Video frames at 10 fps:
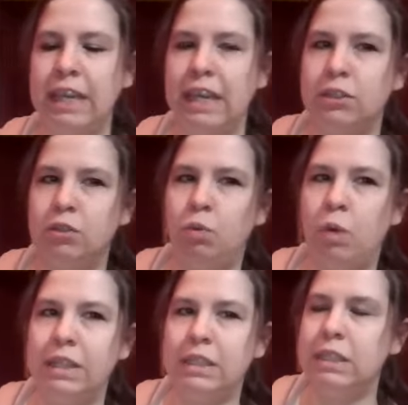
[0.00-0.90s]
into
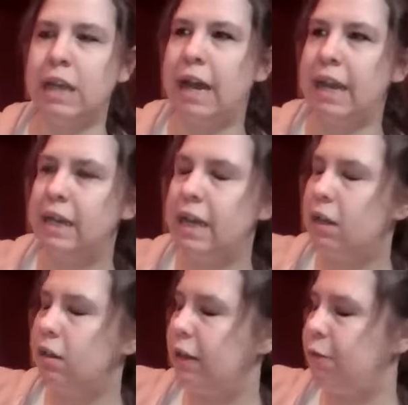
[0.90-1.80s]
one side,
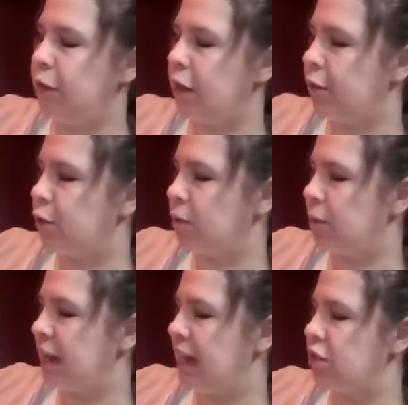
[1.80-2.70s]
lift the other
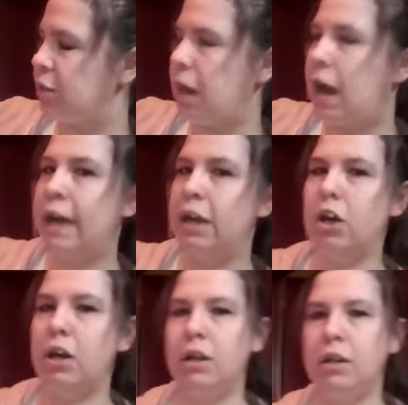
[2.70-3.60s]
rib cage up
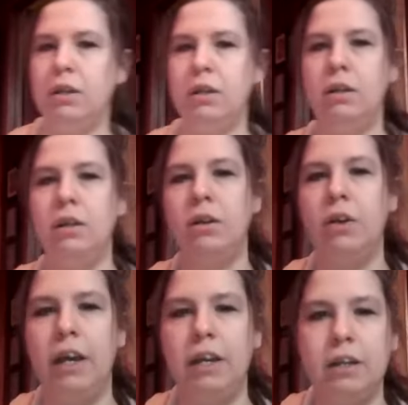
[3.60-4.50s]
higher.
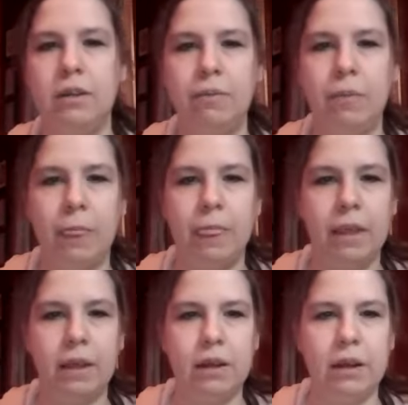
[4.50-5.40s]
Good.
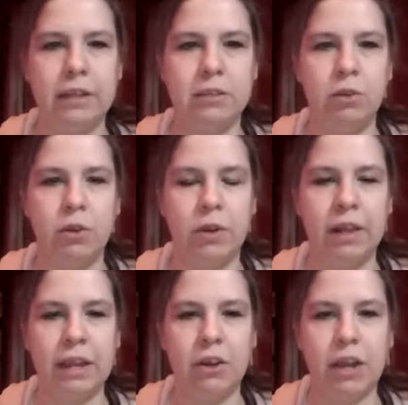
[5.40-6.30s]
Nice, Lori.
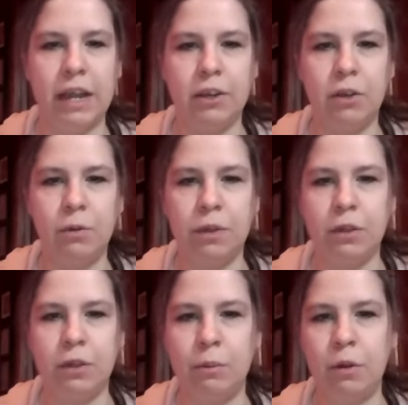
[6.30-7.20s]
Let your head go with
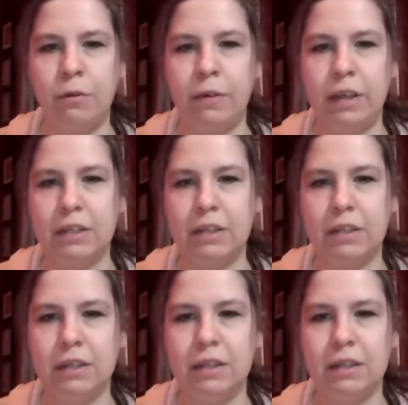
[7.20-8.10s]
you. Perfect.
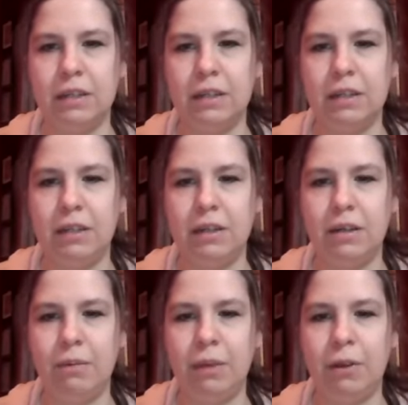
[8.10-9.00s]

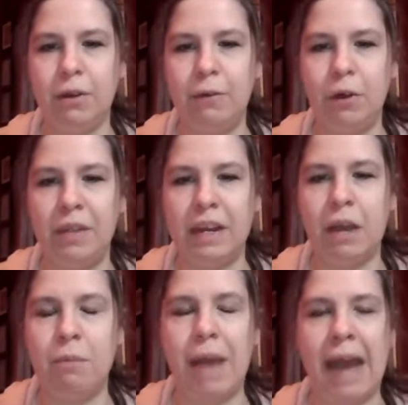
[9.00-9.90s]
Beautiful. And then
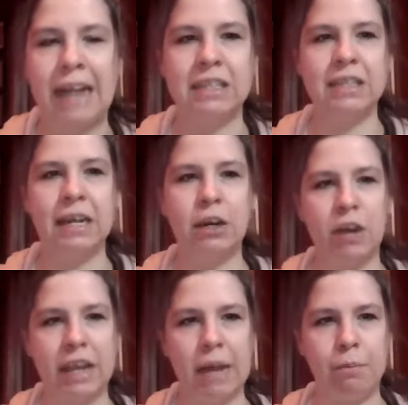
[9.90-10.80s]
come back to center
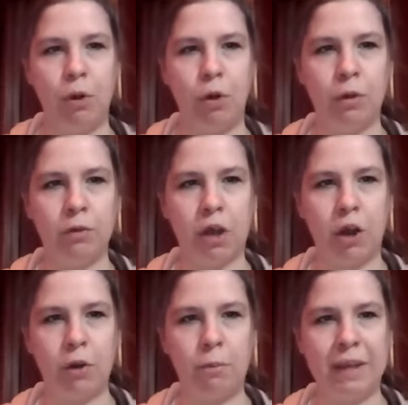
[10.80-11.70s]
again. Pull those
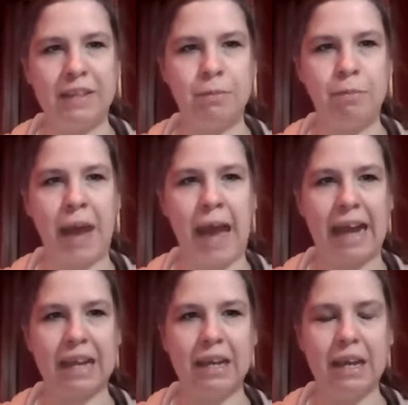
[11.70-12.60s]
armpits
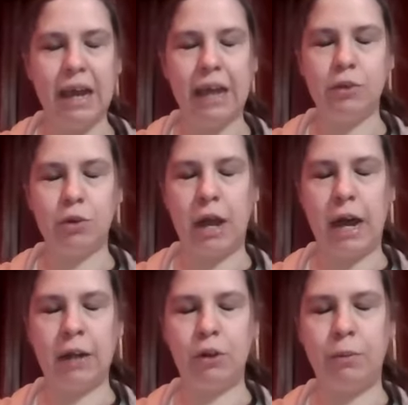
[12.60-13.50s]
back as your
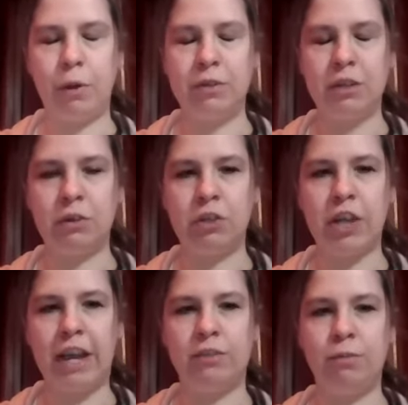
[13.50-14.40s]
collarbones and your
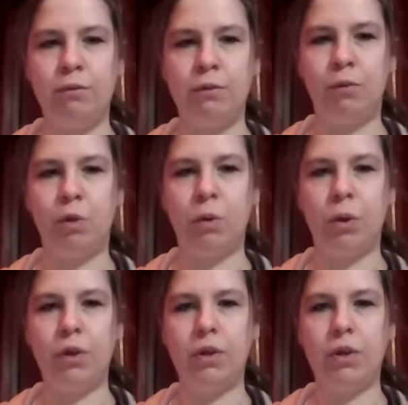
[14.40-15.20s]
chest moves forward.